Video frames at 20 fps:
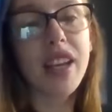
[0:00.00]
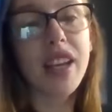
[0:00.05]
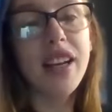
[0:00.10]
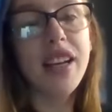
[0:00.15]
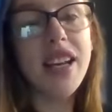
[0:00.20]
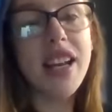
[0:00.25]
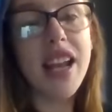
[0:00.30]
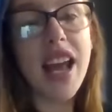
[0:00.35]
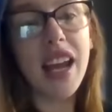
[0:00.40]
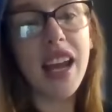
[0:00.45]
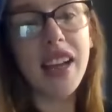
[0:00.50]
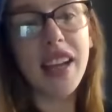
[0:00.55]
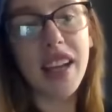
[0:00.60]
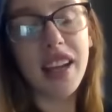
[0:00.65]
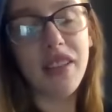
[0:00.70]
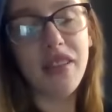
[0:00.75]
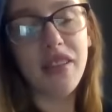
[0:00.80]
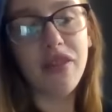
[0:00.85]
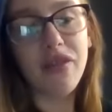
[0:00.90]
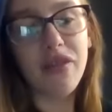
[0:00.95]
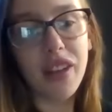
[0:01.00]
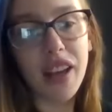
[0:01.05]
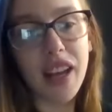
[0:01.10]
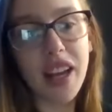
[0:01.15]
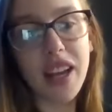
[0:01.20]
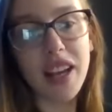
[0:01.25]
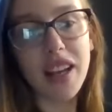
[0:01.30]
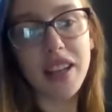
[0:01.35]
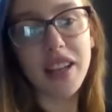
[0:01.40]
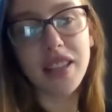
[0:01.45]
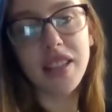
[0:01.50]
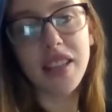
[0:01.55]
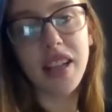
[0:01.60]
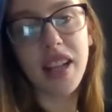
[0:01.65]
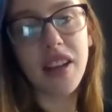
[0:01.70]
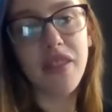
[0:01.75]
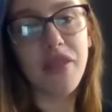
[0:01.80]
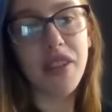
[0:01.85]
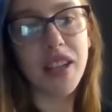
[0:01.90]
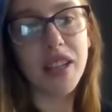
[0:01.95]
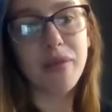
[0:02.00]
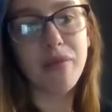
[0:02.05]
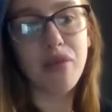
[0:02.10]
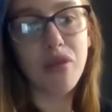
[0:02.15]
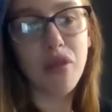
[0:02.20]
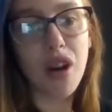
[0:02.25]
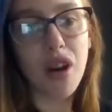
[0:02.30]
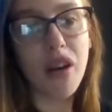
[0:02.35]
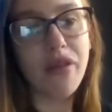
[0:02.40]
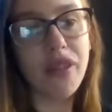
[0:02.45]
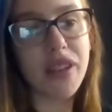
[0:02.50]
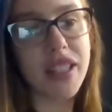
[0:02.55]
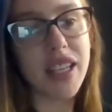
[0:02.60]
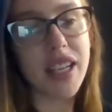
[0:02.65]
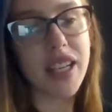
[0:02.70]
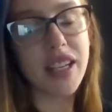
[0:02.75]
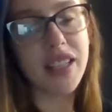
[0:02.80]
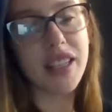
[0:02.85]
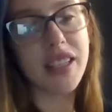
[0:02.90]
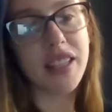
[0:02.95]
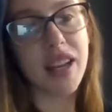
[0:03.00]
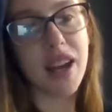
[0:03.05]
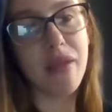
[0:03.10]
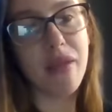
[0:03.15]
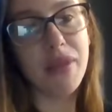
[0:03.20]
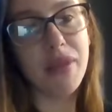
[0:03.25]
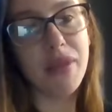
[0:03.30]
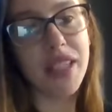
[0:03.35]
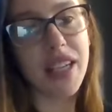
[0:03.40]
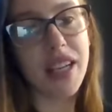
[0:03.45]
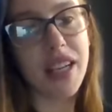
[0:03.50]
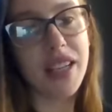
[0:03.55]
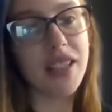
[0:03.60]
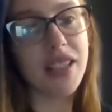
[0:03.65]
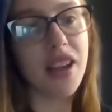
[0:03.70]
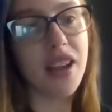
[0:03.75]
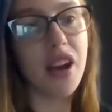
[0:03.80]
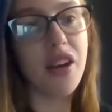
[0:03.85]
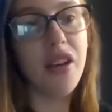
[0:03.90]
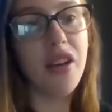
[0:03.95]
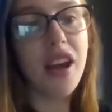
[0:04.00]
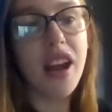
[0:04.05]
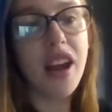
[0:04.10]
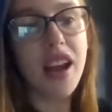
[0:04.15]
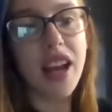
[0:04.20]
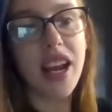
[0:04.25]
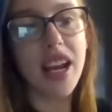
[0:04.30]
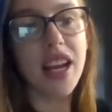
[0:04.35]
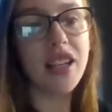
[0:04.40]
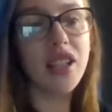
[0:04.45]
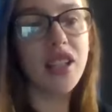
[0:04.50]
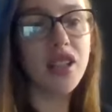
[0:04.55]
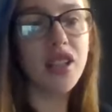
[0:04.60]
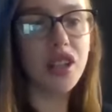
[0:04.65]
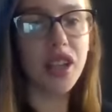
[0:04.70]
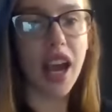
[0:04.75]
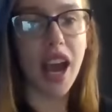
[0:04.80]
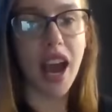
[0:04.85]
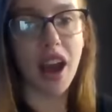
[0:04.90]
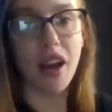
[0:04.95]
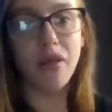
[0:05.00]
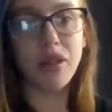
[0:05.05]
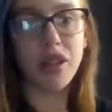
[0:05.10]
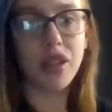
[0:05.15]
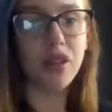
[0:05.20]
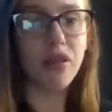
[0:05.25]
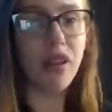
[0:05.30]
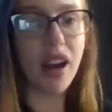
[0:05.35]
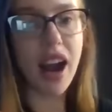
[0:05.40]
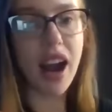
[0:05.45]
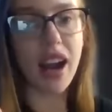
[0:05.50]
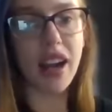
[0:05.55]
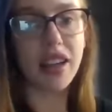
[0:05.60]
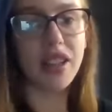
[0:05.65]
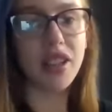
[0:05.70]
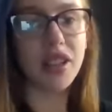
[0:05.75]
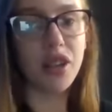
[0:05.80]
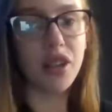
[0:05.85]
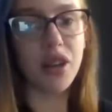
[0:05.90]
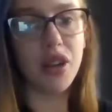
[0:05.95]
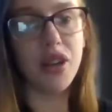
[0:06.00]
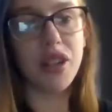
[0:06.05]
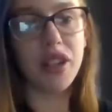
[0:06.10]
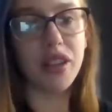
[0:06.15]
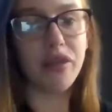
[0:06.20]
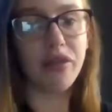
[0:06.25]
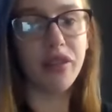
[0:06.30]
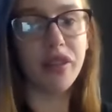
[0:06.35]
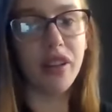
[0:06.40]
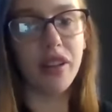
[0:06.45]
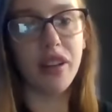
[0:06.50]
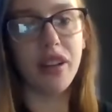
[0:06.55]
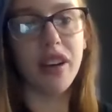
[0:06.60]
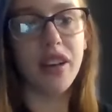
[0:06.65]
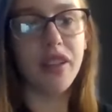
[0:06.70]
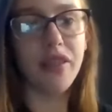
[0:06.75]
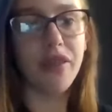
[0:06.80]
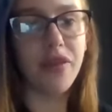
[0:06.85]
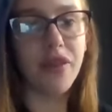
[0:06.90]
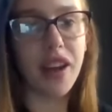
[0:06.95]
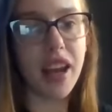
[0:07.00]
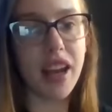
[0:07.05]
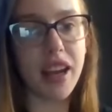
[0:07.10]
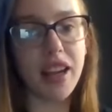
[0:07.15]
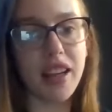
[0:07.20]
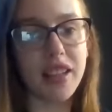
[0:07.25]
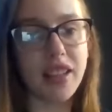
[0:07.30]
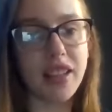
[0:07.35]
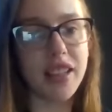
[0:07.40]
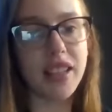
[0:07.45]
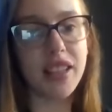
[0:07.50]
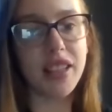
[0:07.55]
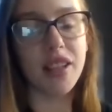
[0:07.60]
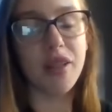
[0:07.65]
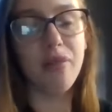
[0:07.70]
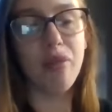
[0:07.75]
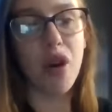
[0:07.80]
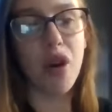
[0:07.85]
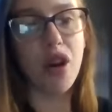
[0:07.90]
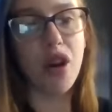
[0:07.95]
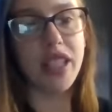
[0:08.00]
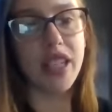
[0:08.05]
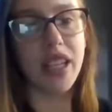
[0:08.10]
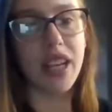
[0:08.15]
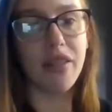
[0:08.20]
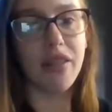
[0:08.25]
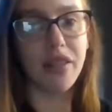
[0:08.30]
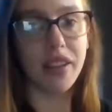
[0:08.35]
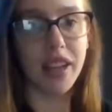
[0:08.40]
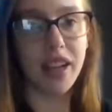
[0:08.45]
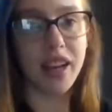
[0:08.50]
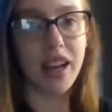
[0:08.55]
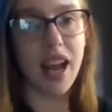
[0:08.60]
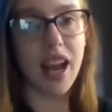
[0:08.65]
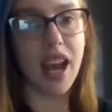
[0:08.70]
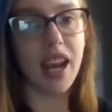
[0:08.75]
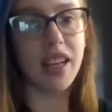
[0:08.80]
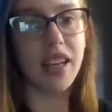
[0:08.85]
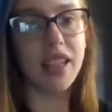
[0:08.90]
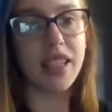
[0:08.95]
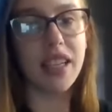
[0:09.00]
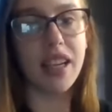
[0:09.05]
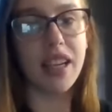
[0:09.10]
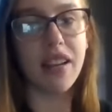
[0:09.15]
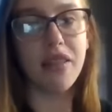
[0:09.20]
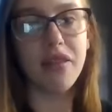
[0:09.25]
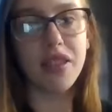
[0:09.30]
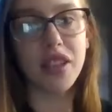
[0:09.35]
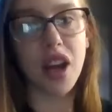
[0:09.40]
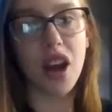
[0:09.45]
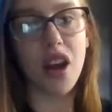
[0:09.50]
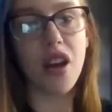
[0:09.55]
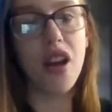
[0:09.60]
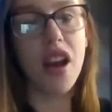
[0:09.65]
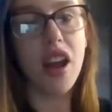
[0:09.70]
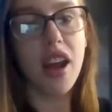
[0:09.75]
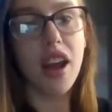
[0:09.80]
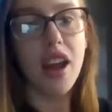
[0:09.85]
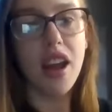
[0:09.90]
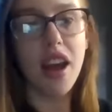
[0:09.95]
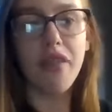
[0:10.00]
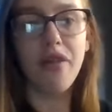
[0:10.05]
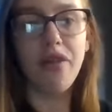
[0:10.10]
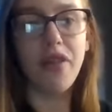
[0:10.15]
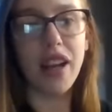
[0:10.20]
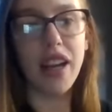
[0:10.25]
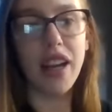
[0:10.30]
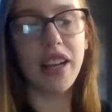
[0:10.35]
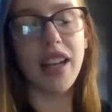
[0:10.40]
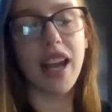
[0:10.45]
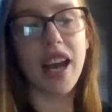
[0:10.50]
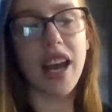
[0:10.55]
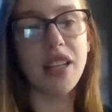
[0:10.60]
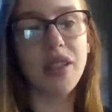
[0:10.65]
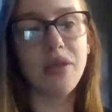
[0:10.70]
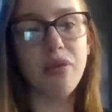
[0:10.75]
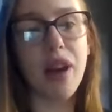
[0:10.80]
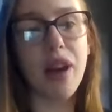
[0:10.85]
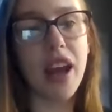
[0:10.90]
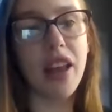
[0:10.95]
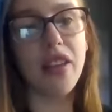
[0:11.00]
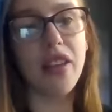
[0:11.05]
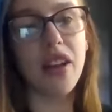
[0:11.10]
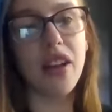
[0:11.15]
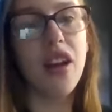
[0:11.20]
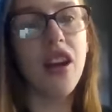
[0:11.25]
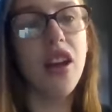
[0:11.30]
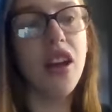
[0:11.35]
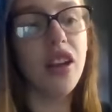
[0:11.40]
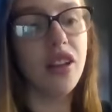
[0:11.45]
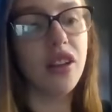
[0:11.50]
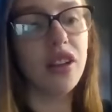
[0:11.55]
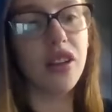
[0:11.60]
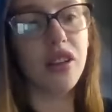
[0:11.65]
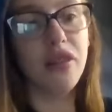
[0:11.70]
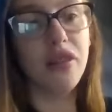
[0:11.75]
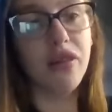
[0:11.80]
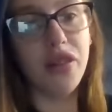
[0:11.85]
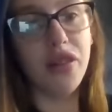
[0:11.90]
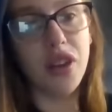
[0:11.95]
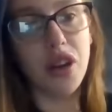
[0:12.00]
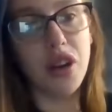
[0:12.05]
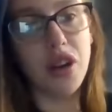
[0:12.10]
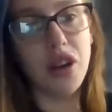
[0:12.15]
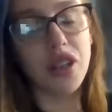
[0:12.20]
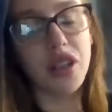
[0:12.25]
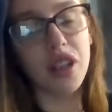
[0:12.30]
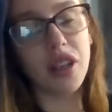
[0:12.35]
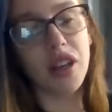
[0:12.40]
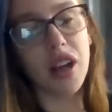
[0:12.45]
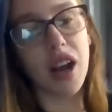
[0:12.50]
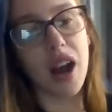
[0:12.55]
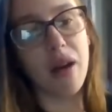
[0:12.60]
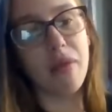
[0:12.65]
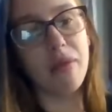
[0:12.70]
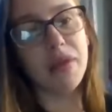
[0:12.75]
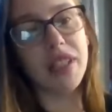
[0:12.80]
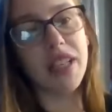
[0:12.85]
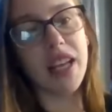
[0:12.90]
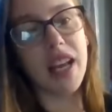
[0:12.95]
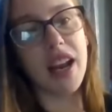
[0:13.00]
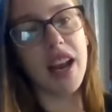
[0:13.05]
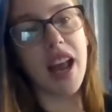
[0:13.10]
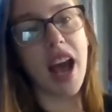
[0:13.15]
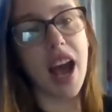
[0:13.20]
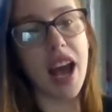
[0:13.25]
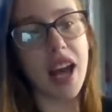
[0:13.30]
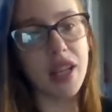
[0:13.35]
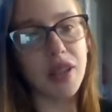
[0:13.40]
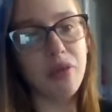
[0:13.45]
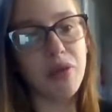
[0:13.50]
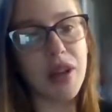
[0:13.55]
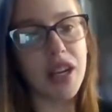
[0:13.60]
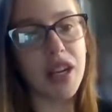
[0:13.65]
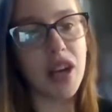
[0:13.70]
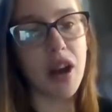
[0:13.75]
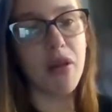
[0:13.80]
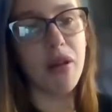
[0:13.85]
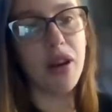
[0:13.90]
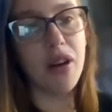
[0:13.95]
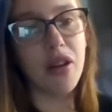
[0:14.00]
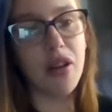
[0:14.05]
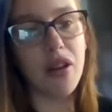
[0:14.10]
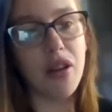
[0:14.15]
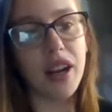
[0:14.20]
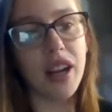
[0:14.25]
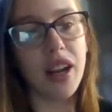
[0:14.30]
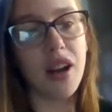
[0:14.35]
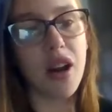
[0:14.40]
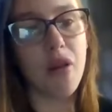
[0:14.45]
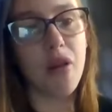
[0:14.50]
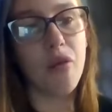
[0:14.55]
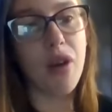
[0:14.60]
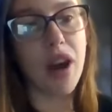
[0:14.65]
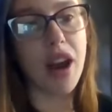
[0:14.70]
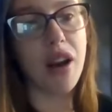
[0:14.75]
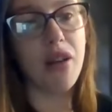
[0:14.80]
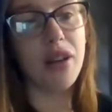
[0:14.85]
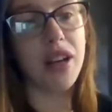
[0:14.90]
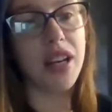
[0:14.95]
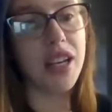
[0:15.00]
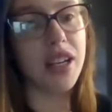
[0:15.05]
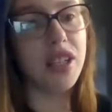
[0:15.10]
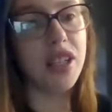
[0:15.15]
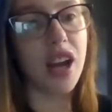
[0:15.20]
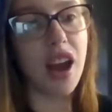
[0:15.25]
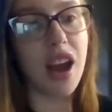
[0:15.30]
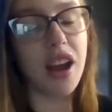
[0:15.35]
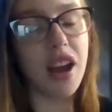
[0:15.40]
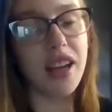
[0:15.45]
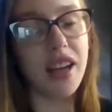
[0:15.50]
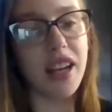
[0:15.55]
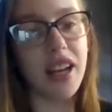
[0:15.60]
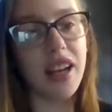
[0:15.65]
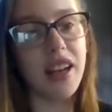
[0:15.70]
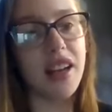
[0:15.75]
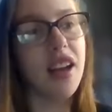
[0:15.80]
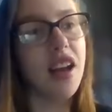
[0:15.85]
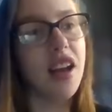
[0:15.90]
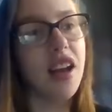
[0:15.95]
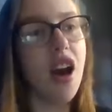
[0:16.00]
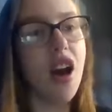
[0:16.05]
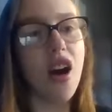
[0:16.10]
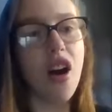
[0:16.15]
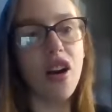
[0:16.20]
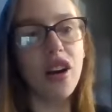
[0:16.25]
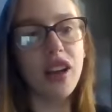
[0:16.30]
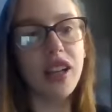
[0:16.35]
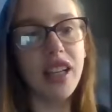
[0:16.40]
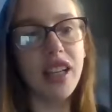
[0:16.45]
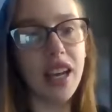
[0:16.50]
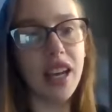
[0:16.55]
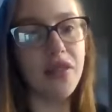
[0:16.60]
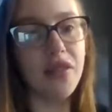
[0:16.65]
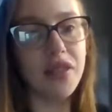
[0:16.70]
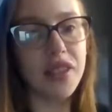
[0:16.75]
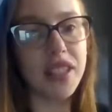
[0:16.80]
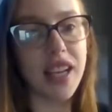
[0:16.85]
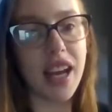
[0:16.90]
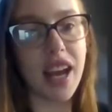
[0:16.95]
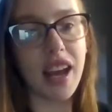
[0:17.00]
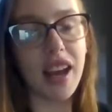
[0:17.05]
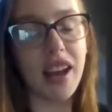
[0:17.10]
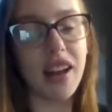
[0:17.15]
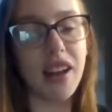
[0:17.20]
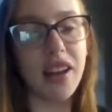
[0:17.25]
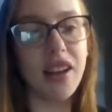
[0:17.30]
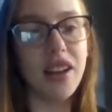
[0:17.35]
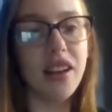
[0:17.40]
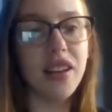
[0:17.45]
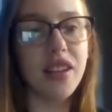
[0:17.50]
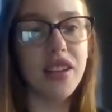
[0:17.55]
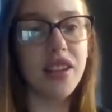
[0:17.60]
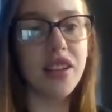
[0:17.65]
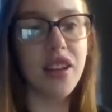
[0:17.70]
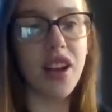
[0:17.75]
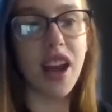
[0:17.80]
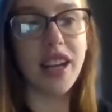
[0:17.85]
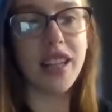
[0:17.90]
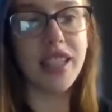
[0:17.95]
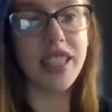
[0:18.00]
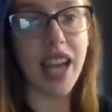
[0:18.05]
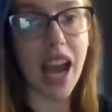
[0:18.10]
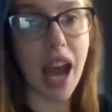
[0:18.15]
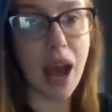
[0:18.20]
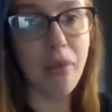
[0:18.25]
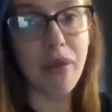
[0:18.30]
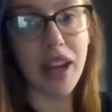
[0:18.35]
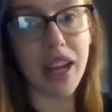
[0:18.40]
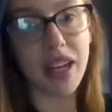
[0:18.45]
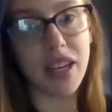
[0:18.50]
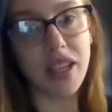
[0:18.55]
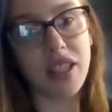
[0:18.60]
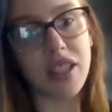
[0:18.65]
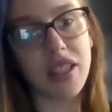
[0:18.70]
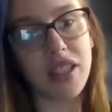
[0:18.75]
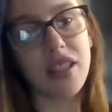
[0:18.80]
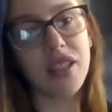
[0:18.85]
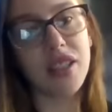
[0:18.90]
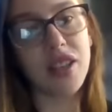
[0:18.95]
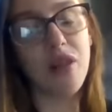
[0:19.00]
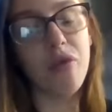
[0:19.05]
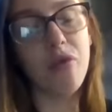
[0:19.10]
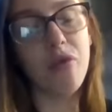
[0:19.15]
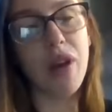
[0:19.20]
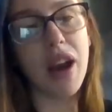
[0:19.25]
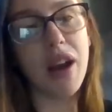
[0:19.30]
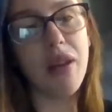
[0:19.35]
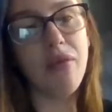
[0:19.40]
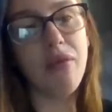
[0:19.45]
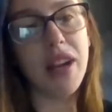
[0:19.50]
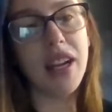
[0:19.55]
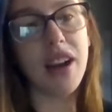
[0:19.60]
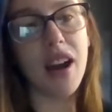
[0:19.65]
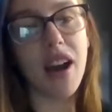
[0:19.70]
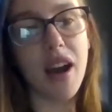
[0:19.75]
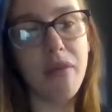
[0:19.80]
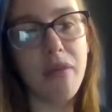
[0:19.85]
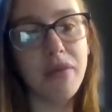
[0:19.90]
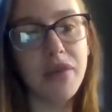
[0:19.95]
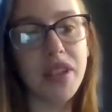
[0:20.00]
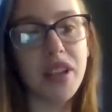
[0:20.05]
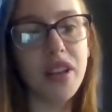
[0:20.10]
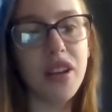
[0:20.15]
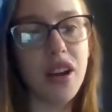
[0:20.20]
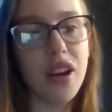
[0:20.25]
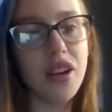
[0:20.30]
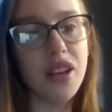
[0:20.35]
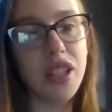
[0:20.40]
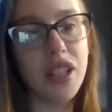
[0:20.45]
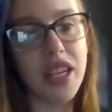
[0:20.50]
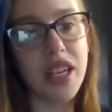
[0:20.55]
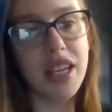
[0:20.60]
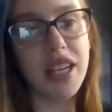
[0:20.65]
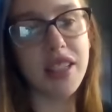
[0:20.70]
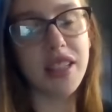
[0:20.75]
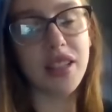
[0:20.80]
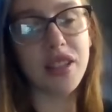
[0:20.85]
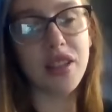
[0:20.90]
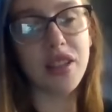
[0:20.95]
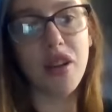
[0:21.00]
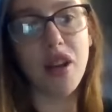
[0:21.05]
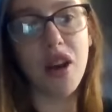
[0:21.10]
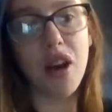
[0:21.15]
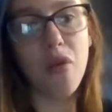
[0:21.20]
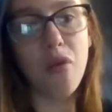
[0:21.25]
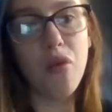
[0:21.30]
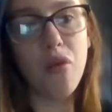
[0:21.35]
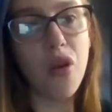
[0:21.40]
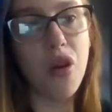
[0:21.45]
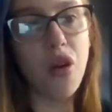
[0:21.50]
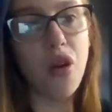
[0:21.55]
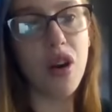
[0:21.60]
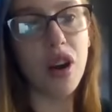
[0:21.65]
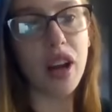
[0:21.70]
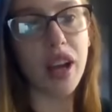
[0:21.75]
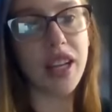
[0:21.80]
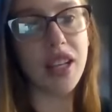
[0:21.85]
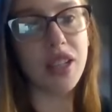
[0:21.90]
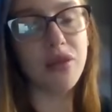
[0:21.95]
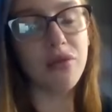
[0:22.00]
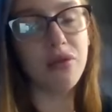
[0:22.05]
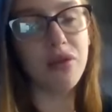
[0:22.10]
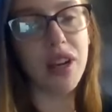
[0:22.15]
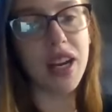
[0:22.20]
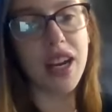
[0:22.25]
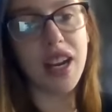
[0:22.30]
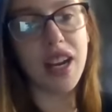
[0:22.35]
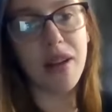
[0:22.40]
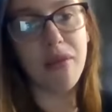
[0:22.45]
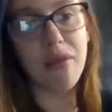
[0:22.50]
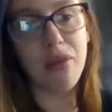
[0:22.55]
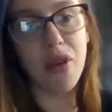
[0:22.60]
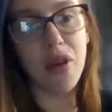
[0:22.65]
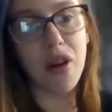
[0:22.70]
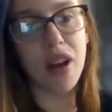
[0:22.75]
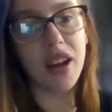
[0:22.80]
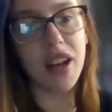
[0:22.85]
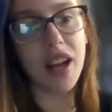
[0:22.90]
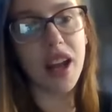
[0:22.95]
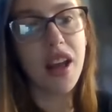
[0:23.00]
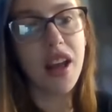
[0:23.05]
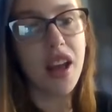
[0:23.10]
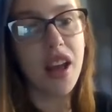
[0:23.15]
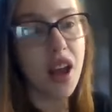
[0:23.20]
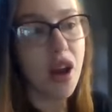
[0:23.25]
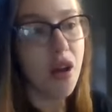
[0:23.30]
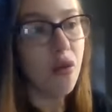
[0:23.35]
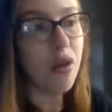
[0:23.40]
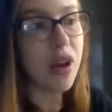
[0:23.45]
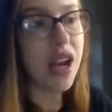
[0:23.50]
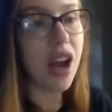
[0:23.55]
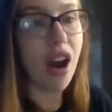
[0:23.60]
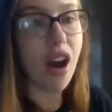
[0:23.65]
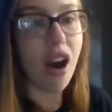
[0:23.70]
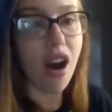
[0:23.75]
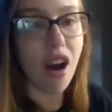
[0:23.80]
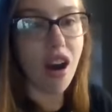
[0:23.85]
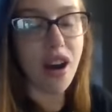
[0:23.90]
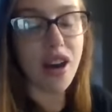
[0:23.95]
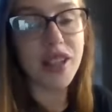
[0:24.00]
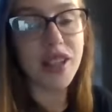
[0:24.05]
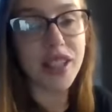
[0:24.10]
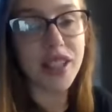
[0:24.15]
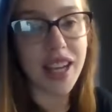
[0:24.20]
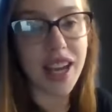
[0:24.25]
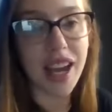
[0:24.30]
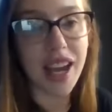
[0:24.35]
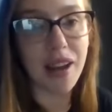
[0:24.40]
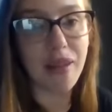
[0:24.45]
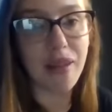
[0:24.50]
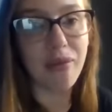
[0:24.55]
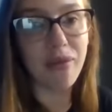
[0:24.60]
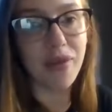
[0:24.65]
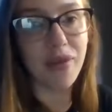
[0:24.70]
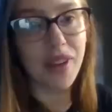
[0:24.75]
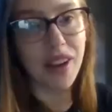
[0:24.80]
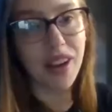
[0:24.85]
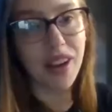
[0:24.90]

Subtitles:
negative things if it's prophecy to somebody. So it counteracts two different things. It's the positive and the negative. So I think that's where the confusion comes in. As we go along in our worldly journey, our gifts get, like, damaged. So when we come to know Jesus on our walk, it's really important that we ask him,